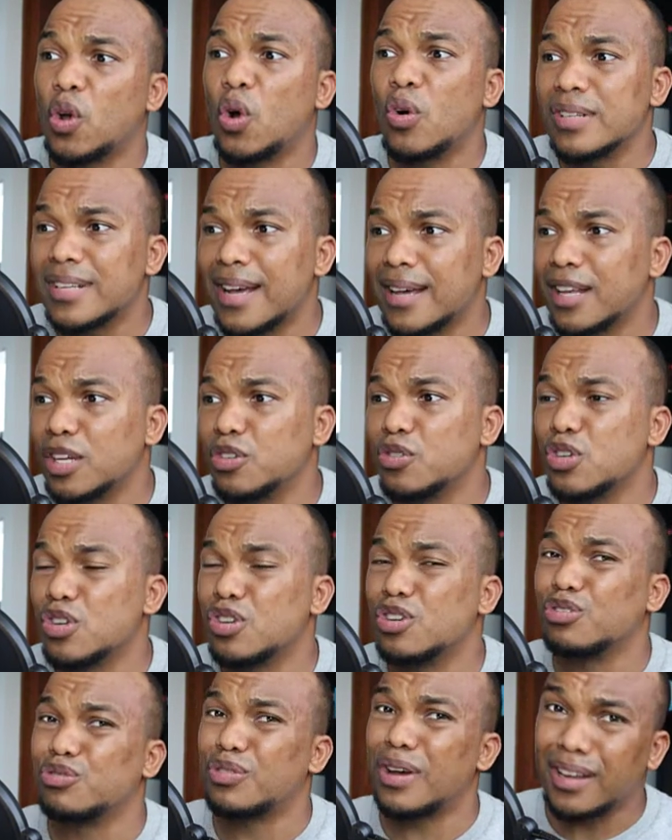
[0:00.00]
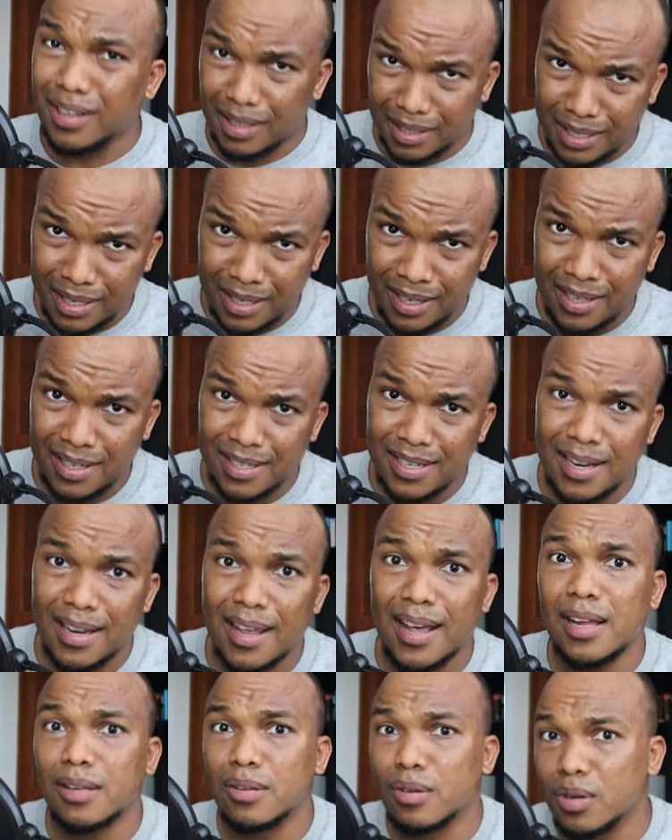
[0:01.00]
contacted Trezor directly, saying,
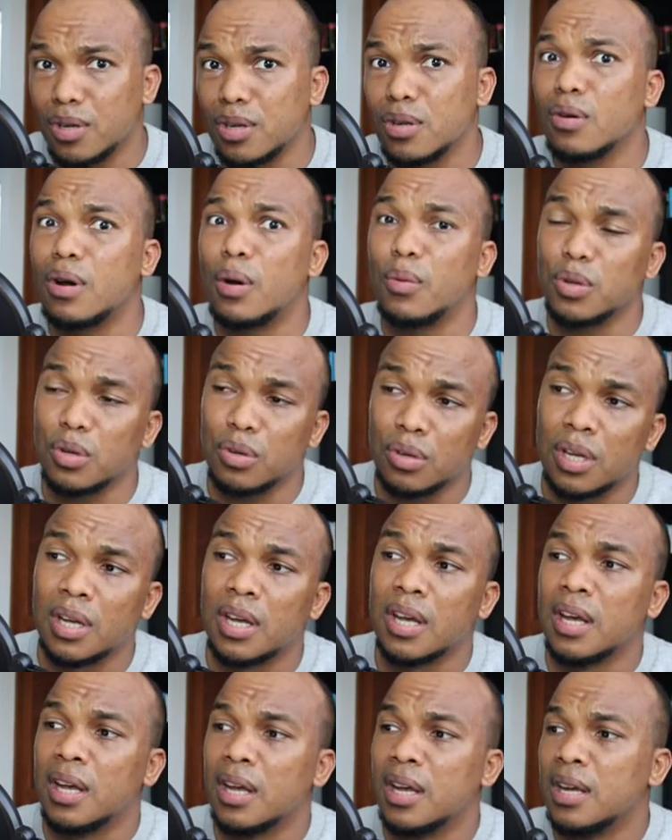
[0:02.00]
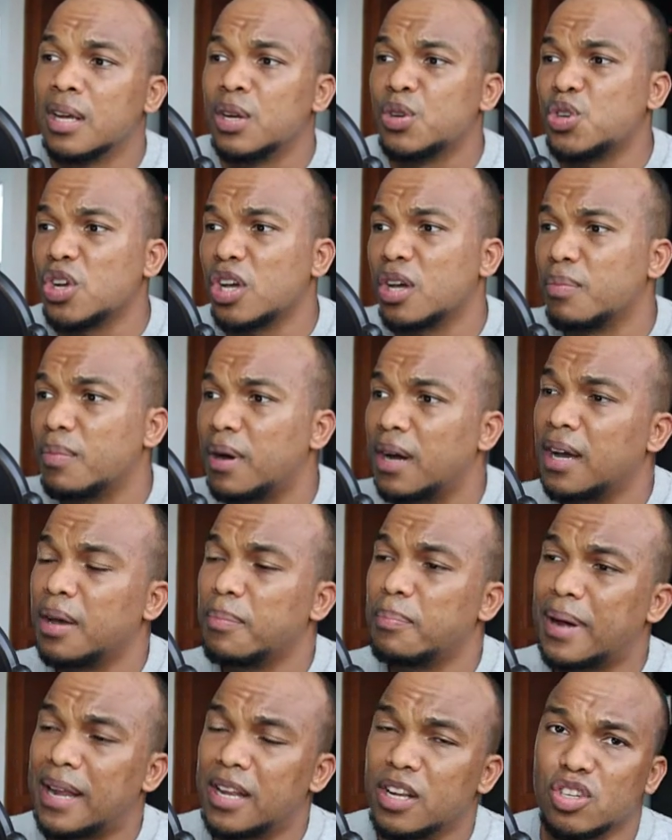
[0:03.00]
hey, look, I want to check my
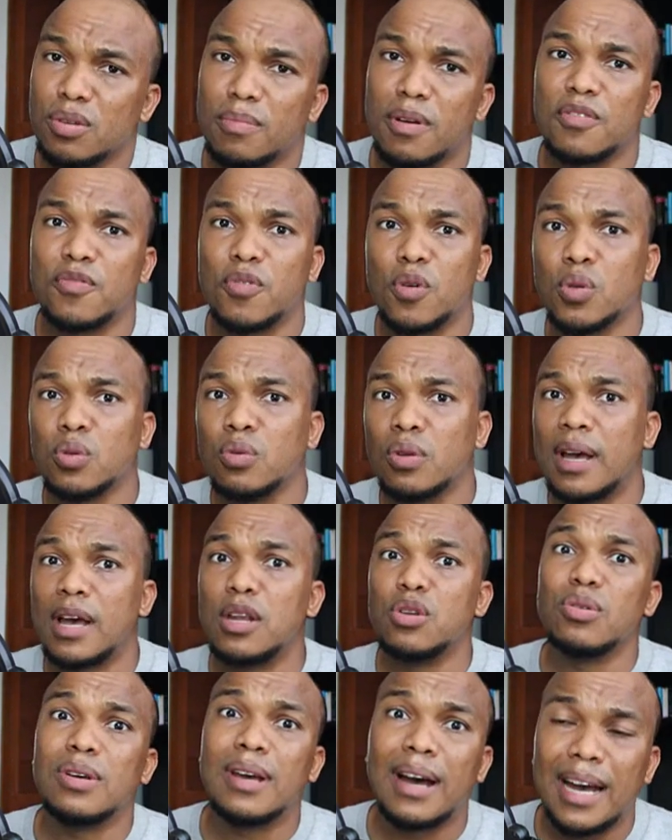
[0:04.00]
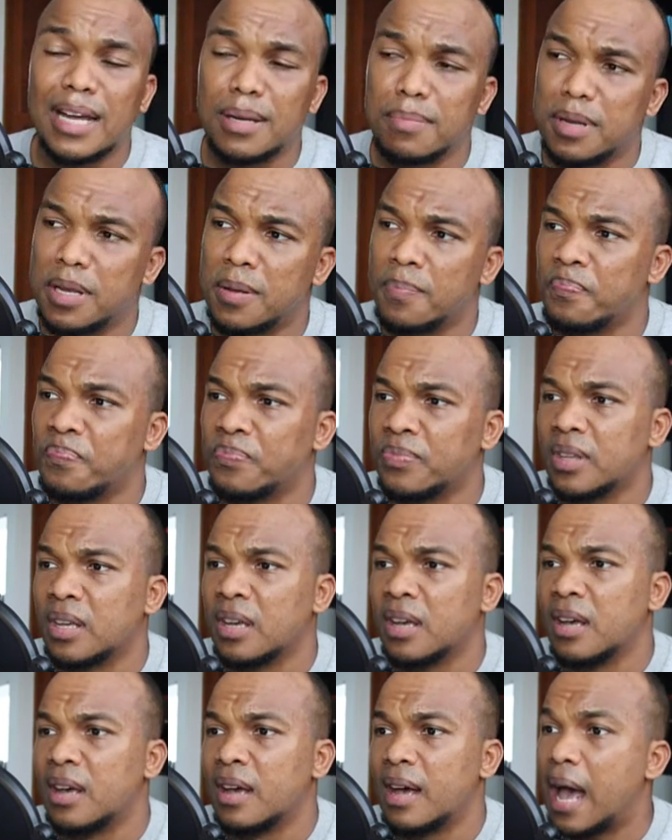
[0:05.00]
balance on my phone. Can you guide me?
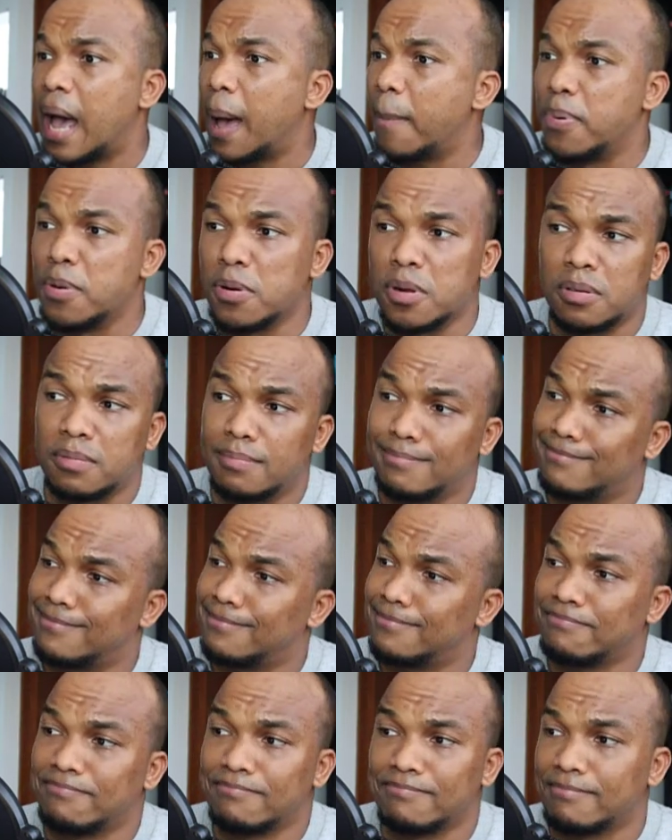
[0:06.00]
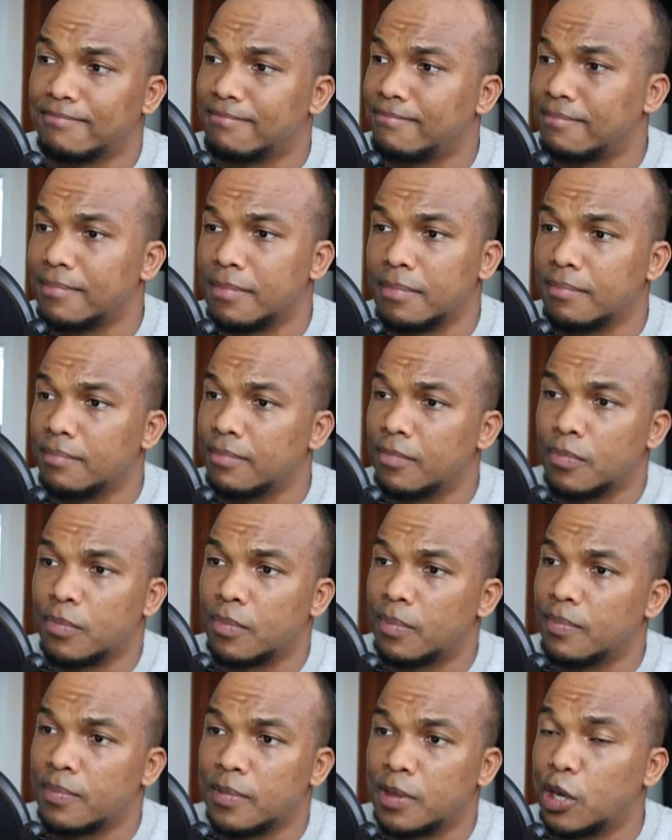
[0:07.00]
Apple,
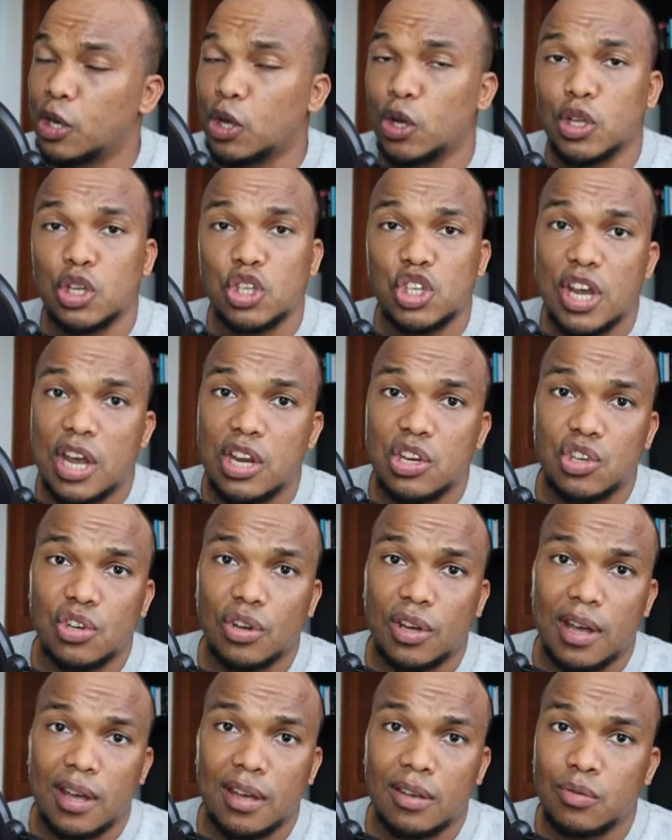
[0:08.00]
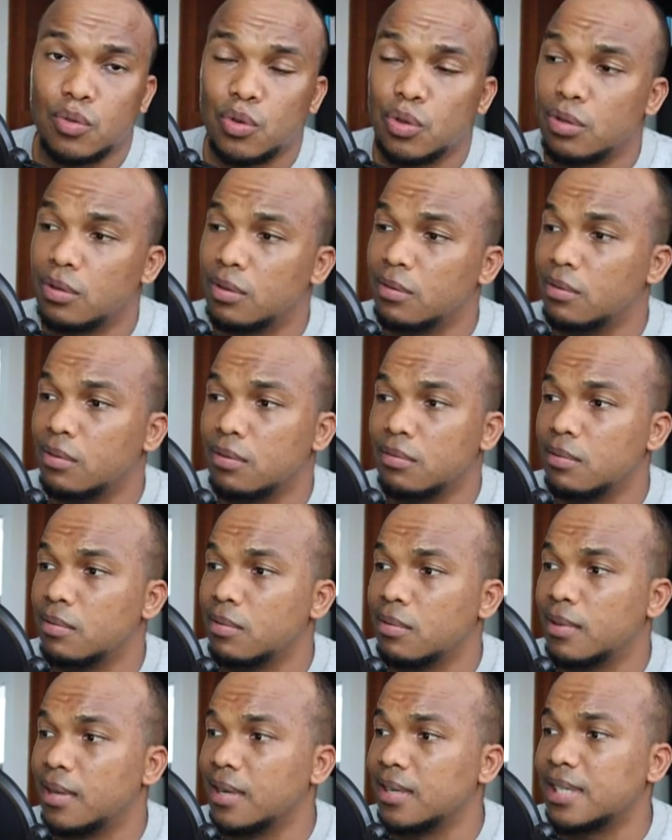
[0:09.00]
they're not going to change, okay?
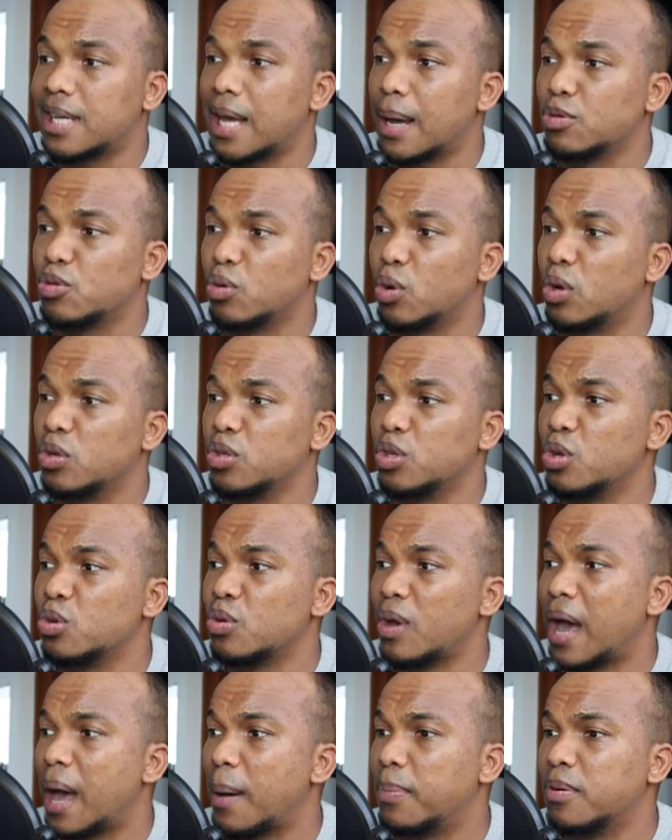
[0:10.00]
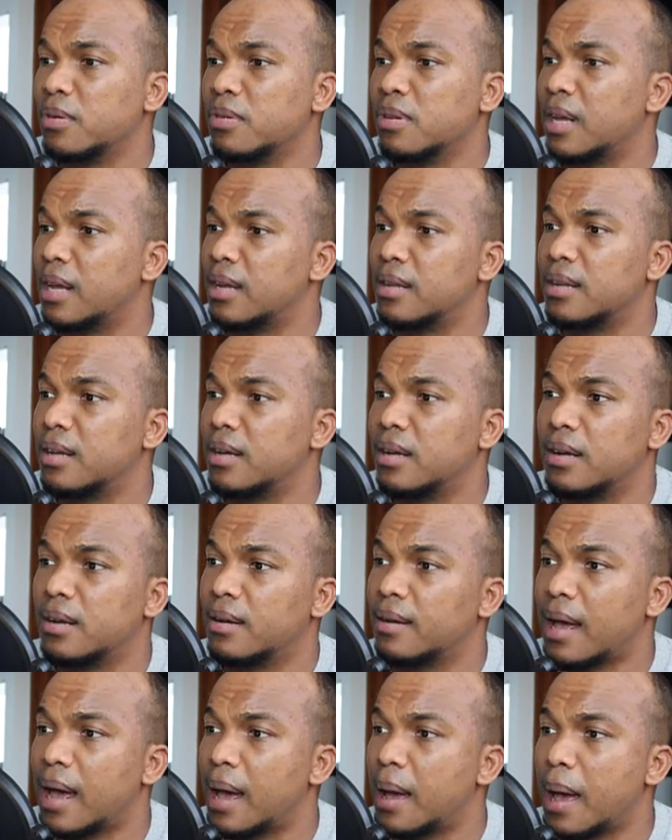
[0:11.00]
These scams will continue to happen, and
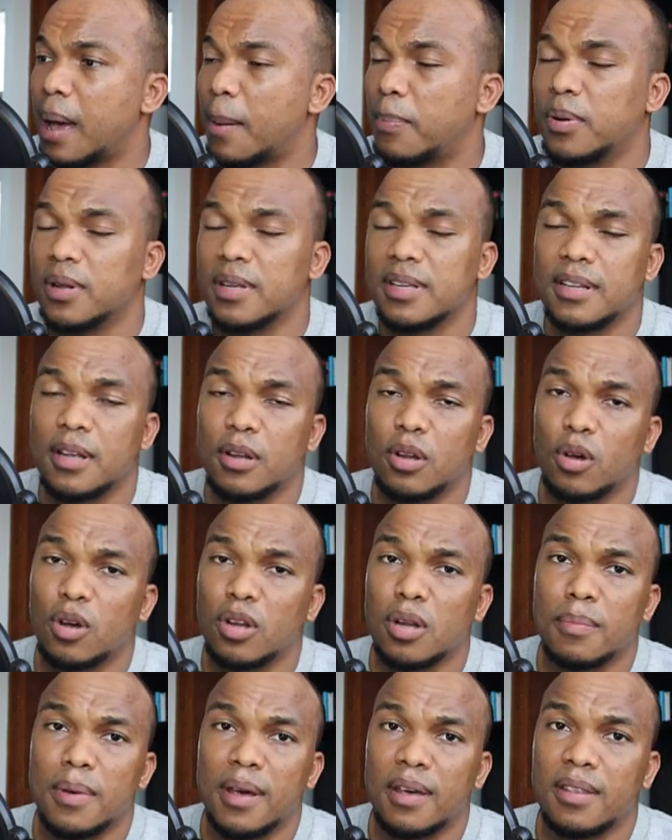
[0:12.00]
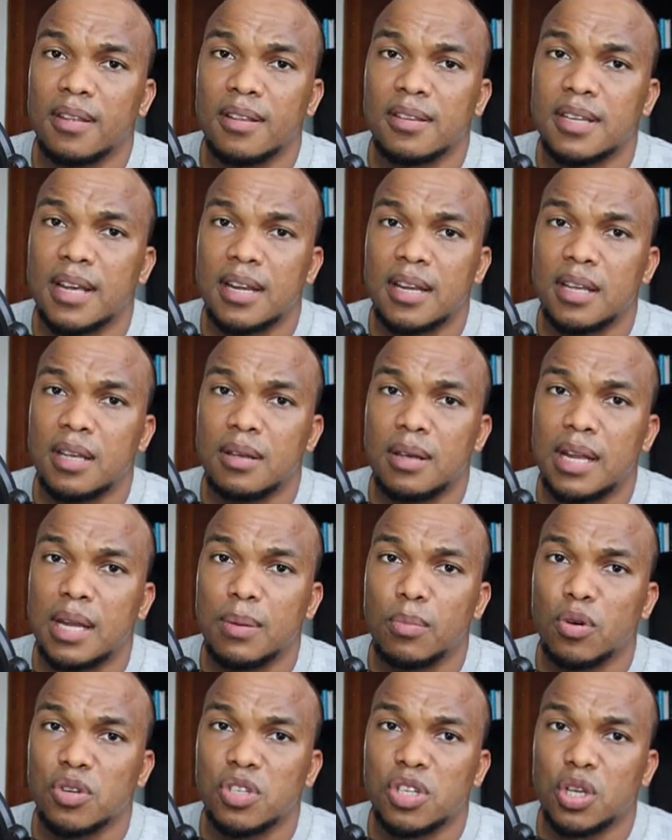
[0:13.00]
Apple, they're not going to make things any
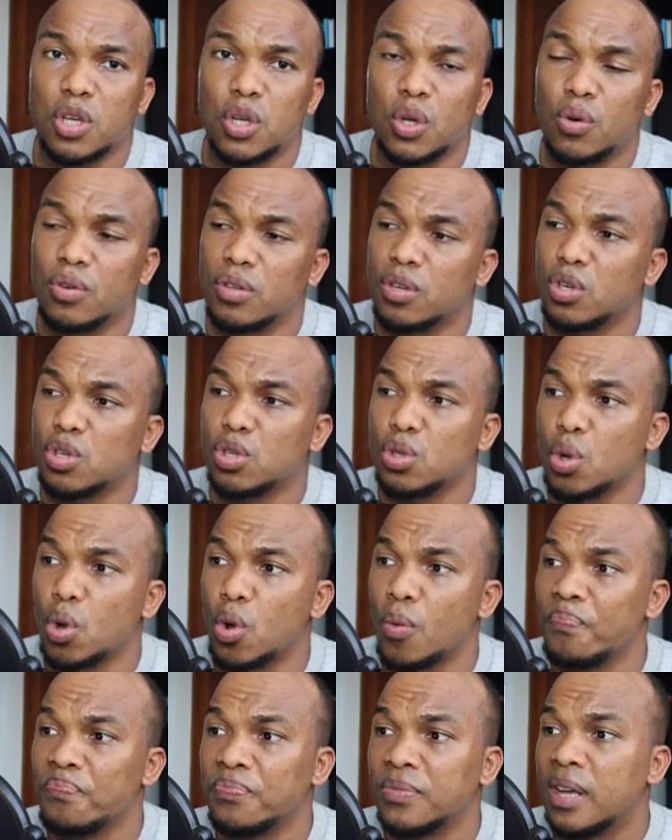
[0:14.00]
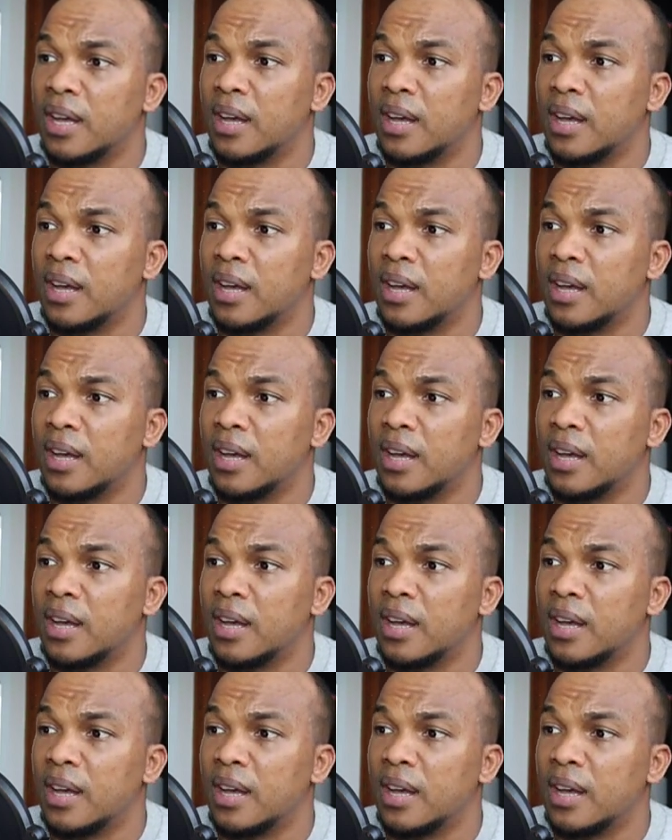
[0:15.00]
more secure on their store.